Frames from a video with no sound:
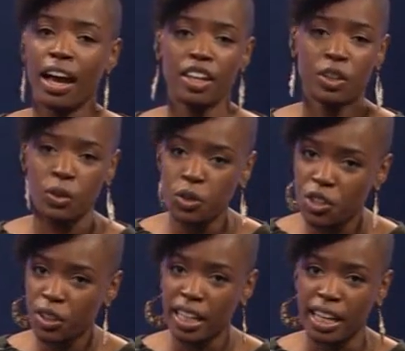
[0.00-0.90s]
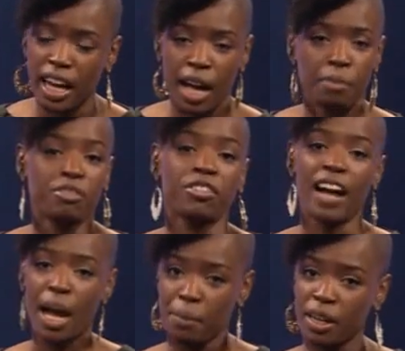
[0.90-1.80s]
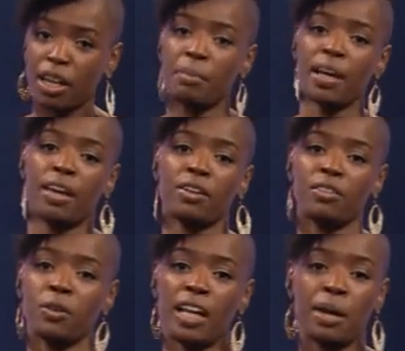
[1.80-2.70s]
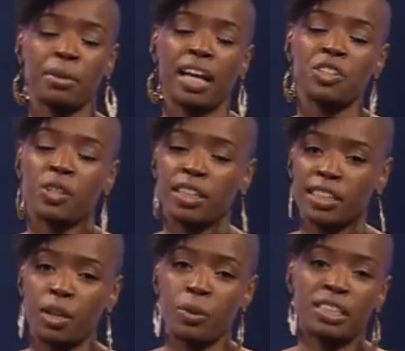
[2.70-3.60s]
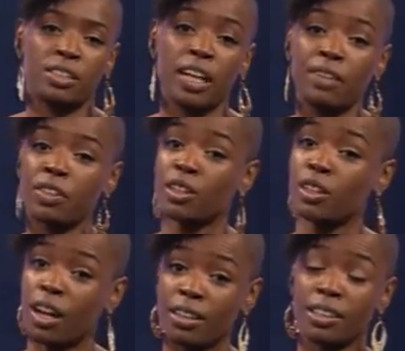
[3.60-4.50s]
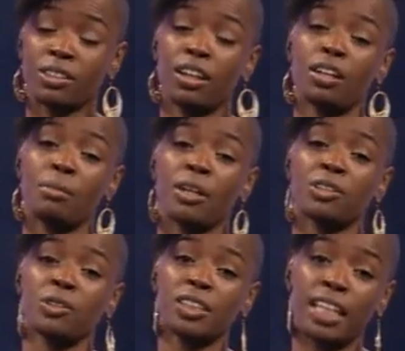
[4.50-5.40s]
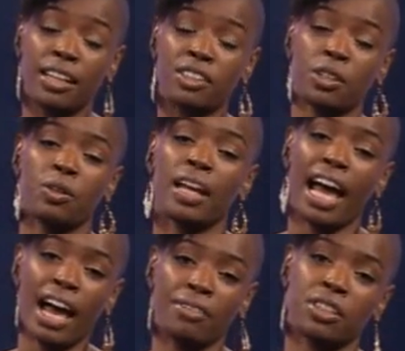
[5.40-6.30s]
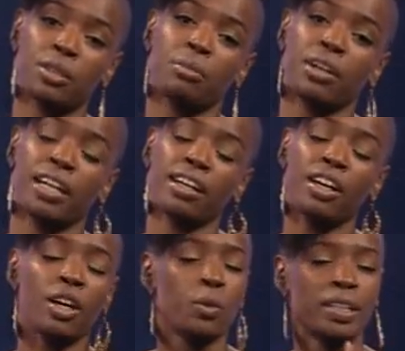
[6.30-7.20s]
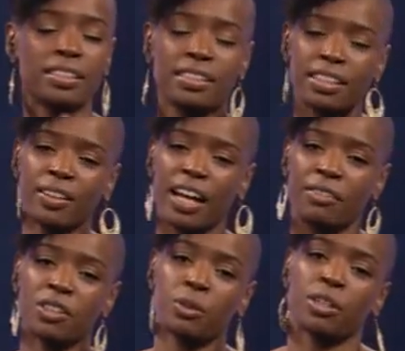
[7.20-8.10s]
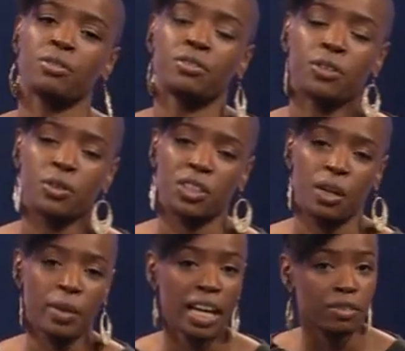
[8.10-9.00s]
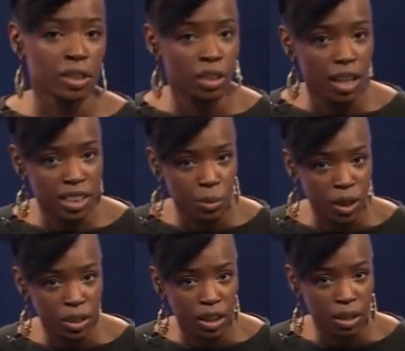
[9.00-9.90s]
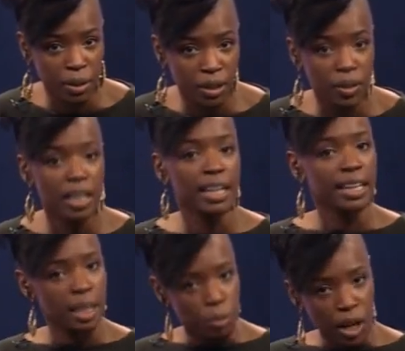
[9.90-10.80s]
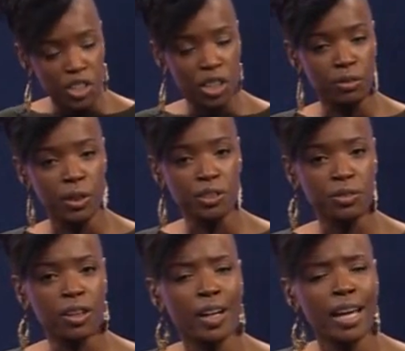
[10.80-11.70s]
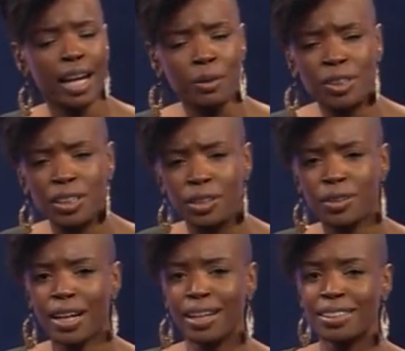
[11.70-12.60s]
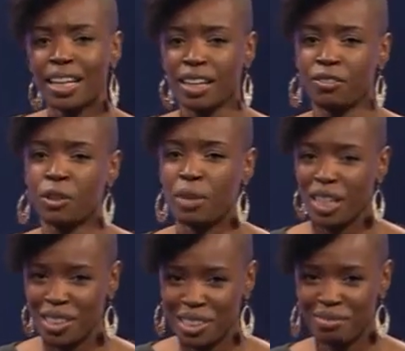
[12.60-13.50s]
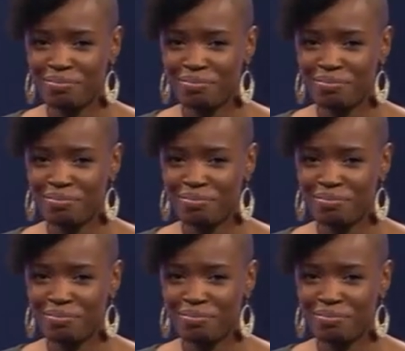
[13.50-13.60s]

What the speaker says: Usually, I'm wrapping up my interview now, but as you can tell, we still have a lot to talk about. So stay tuned after the break. We still have these wonderful folks on. We have lots more to talk about. Keep watching A Voice for All, and I will see you guys in a few minutes.